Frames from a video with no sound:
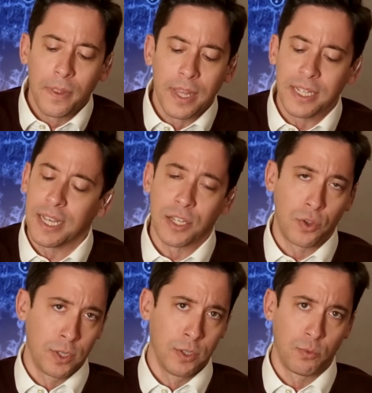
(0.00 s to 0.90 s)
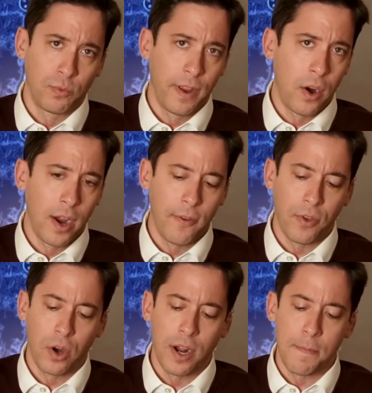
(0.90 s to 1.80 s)
He says this is very,
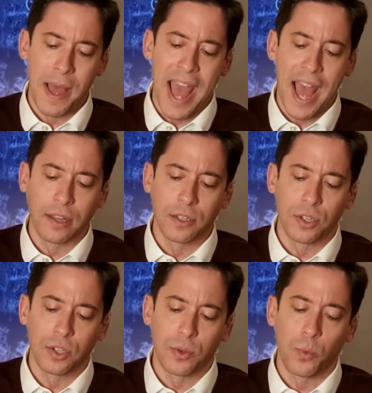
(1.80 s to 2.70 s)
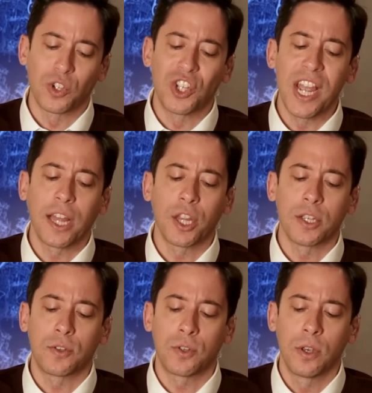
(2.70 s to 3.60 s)
very bad. This is we're seeing
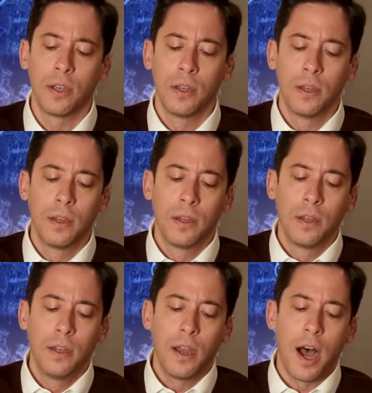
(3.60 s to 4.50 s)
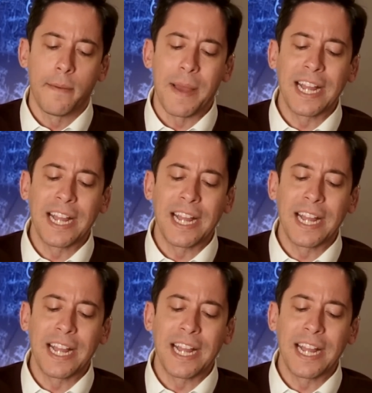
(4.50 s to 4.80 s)
this on